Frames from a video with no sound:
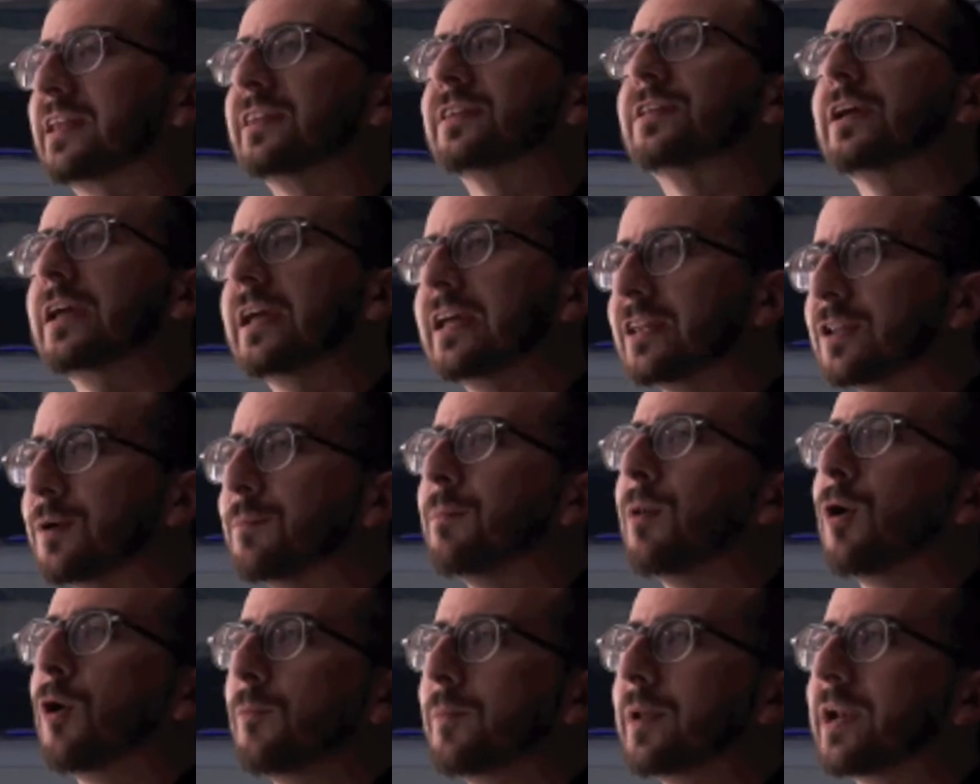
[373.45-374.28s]
In the
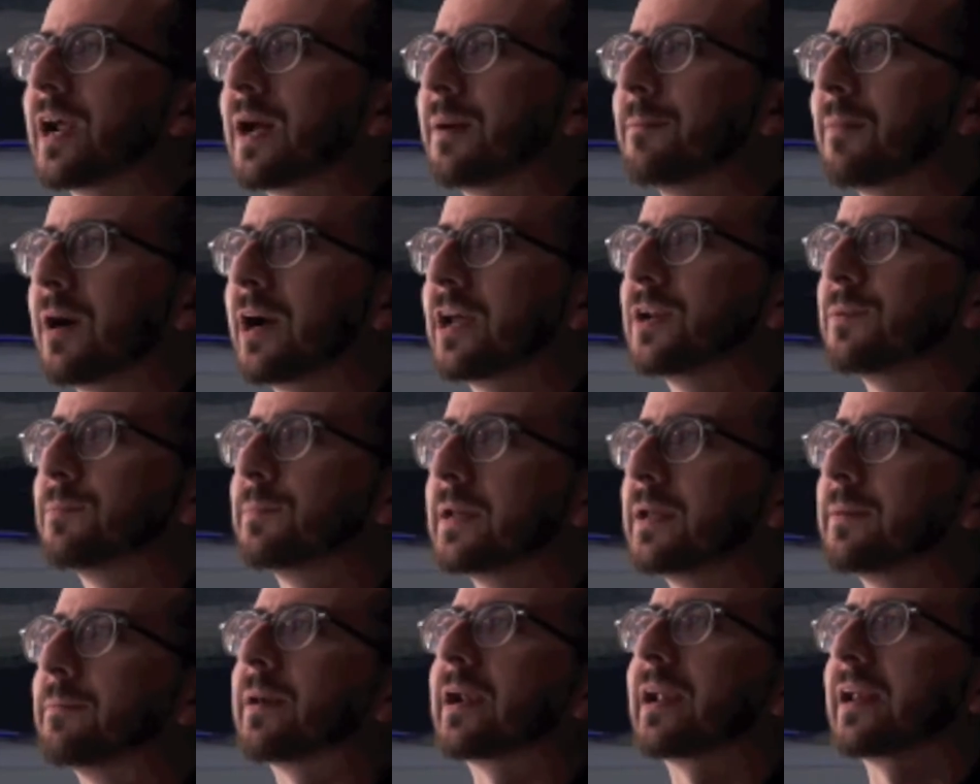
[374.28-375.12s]
moment I might have
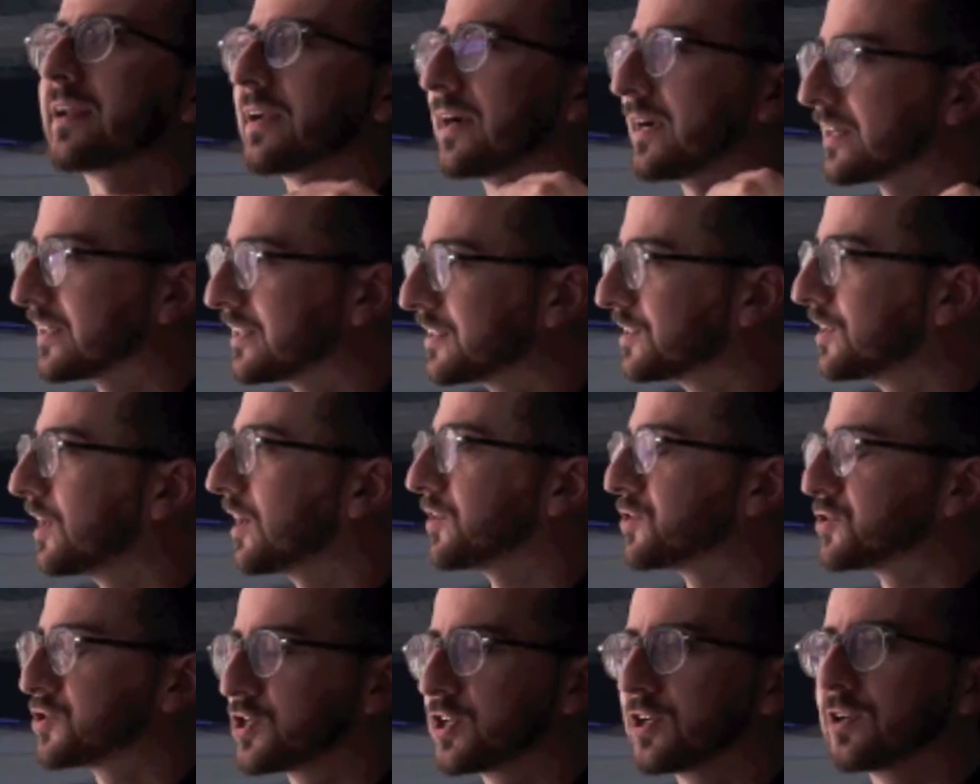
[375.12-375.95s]
been, but like
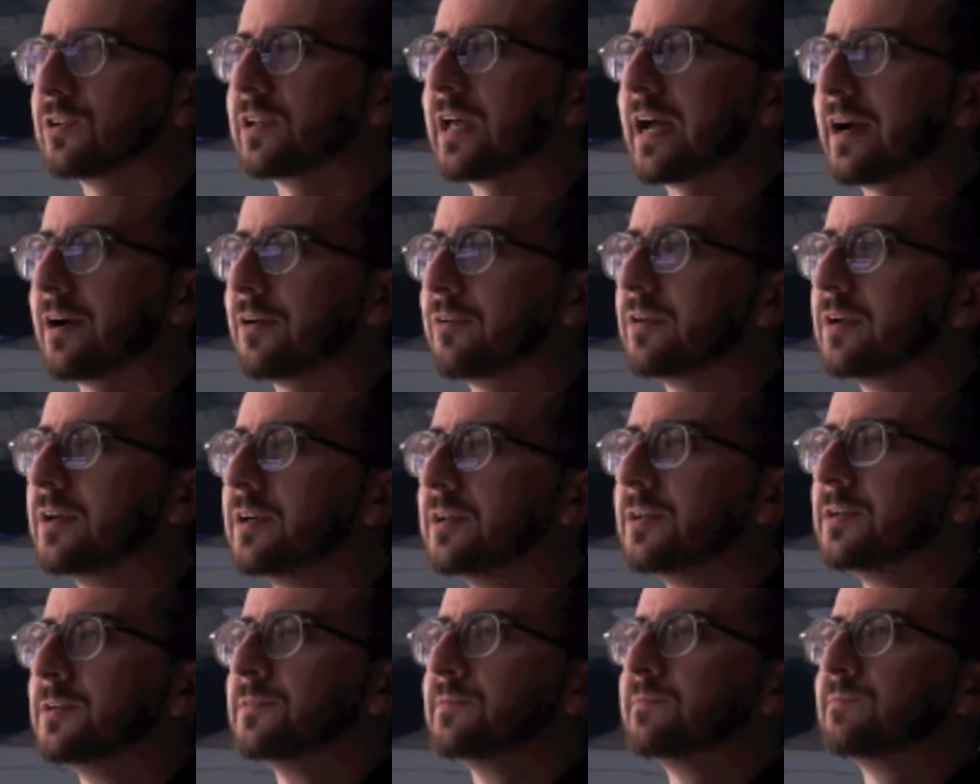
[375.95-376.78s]
I chill out
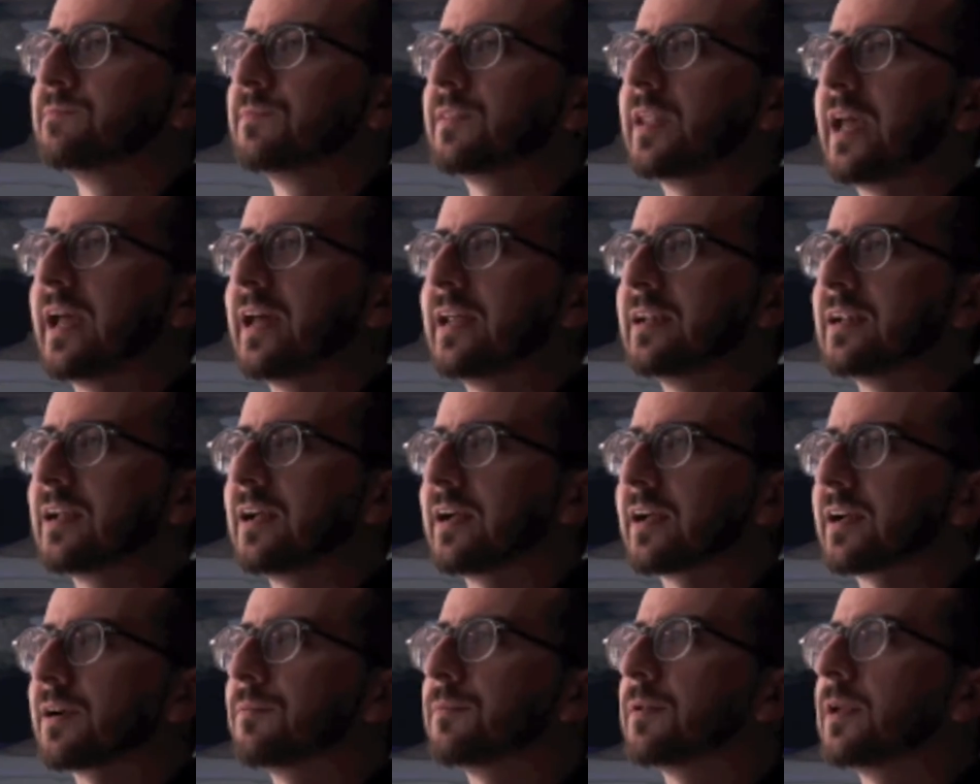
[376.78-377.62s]
and
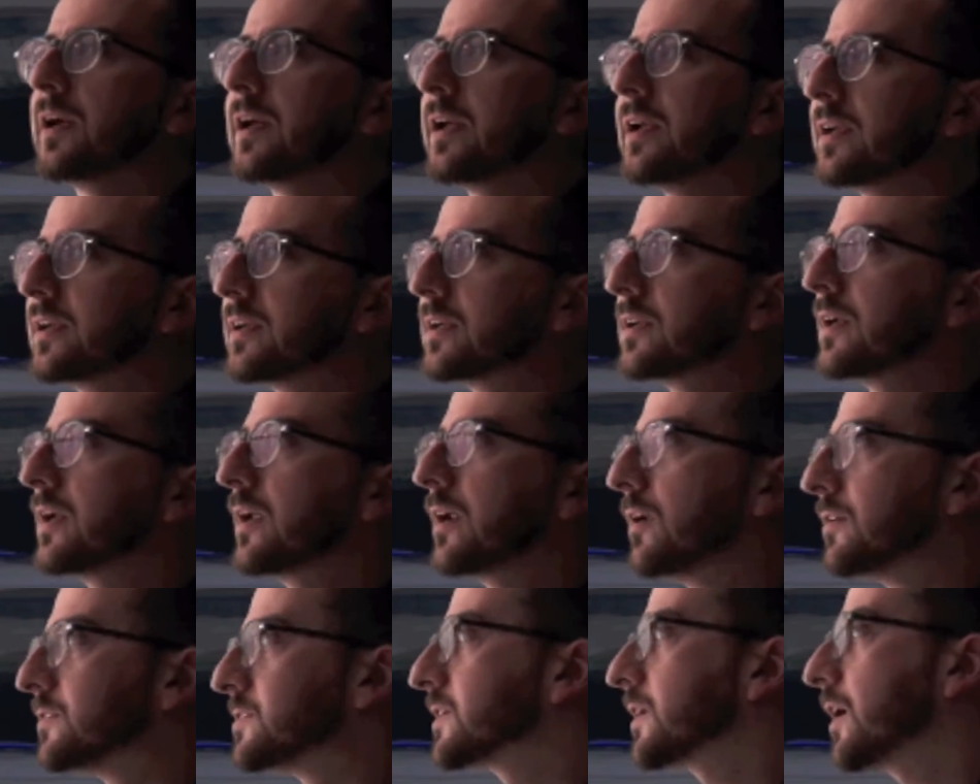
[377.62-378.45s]

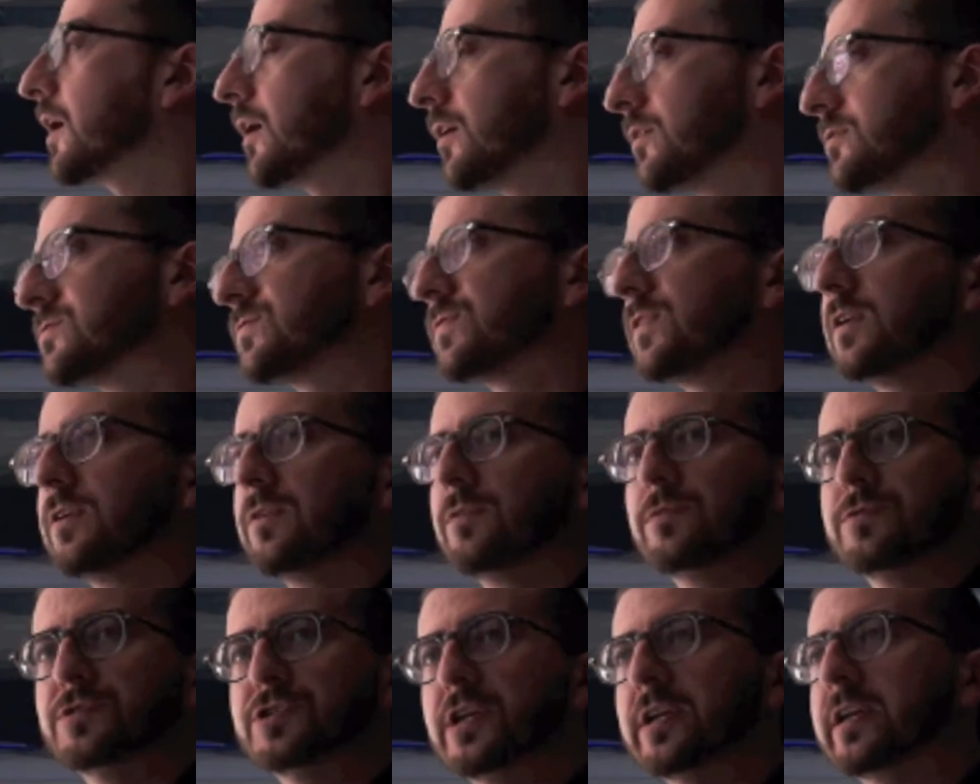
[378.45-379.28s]
I was like, oh, it's fun,
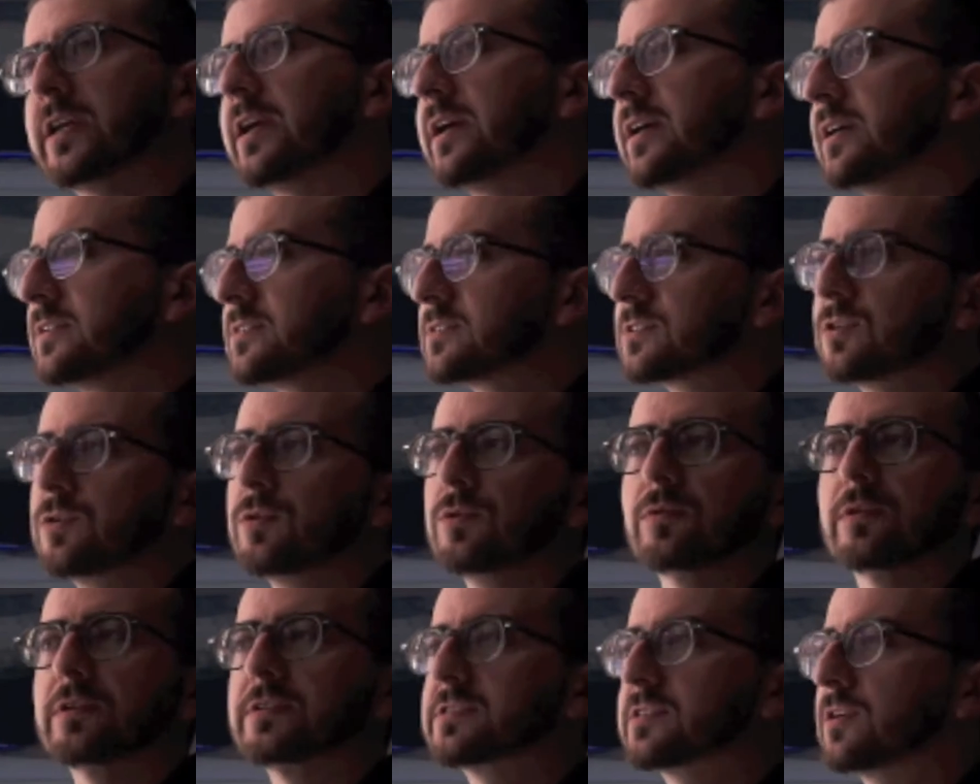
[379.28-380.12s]
shake hands,
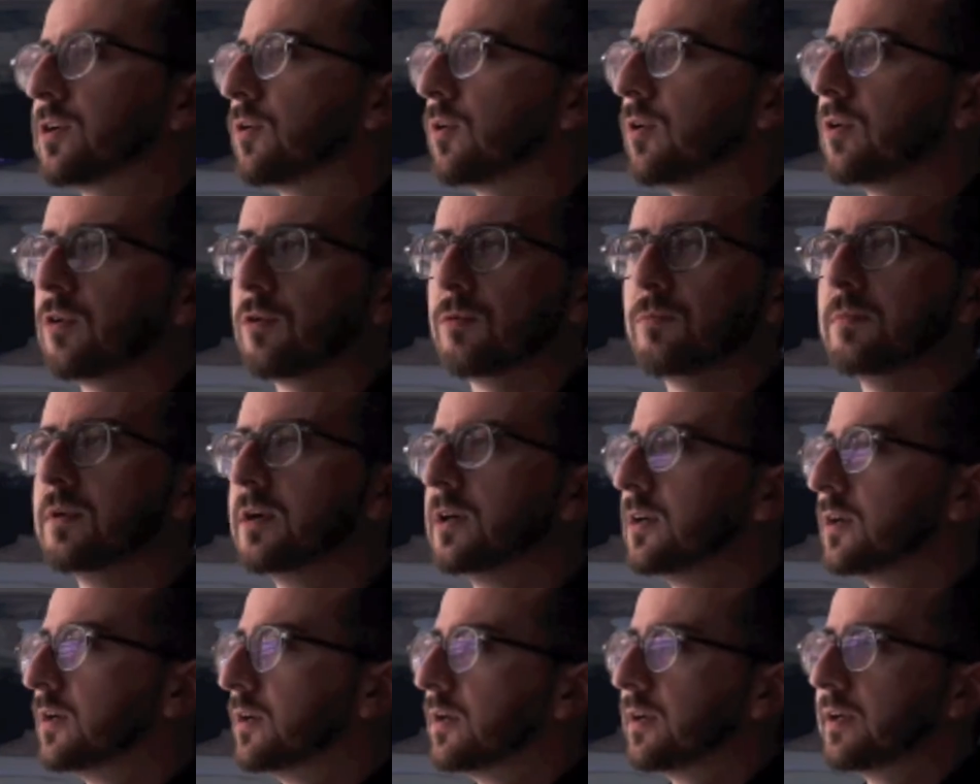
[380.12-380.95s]
cool, let's go home.
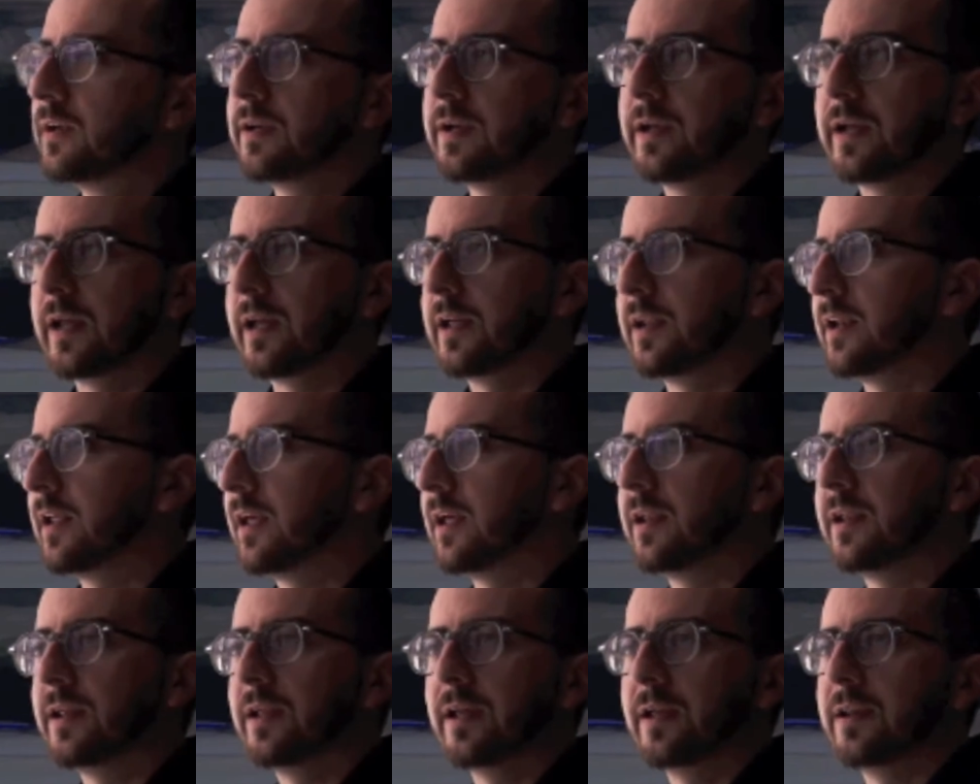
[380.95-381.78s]

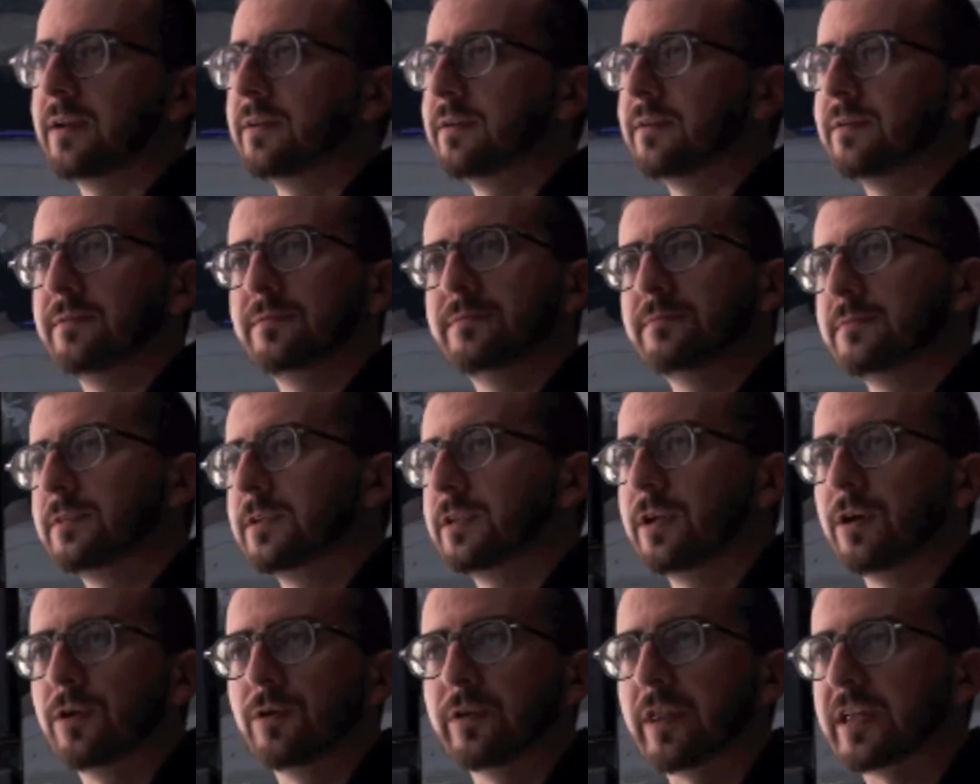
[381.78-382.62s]
And
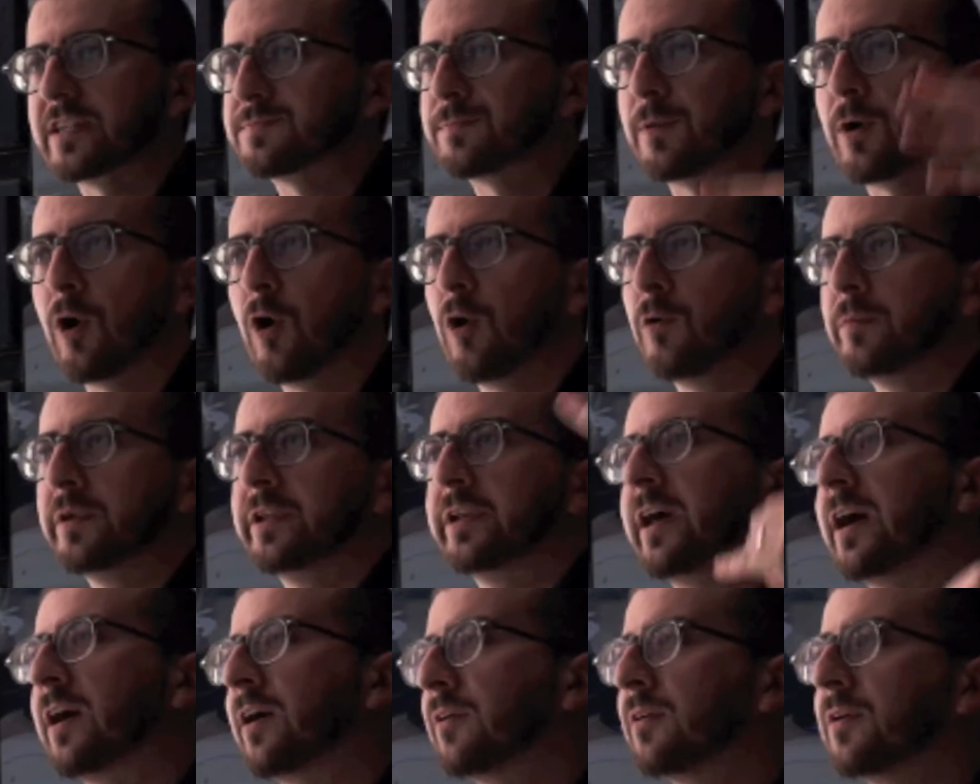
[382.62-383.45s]
you know, that's my homie
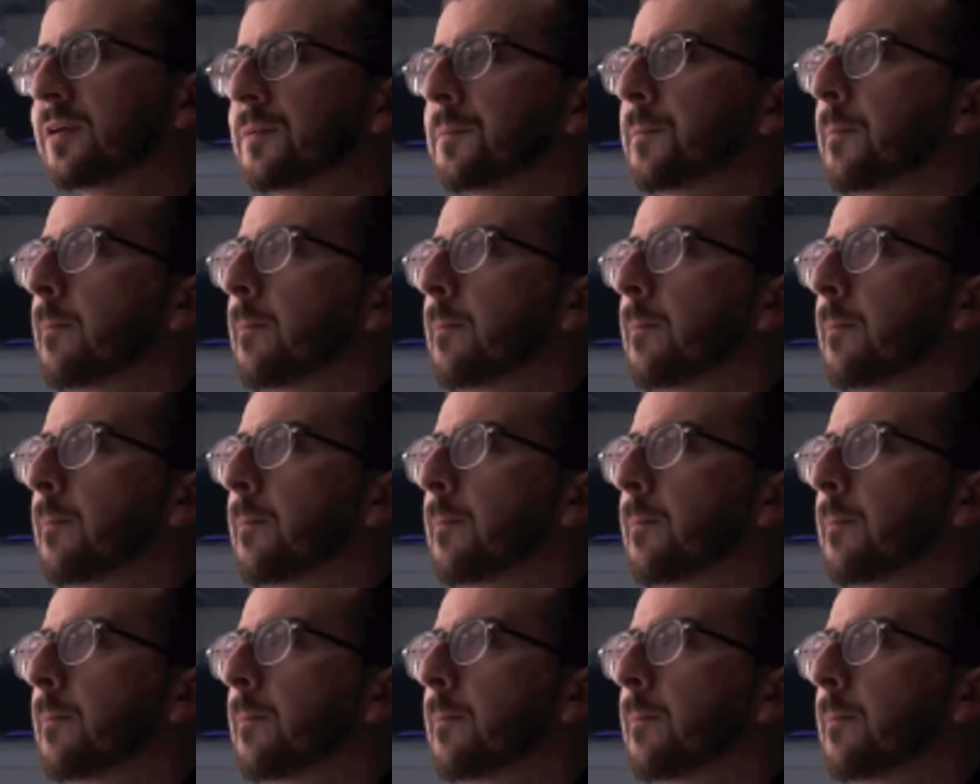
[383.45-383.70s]
now.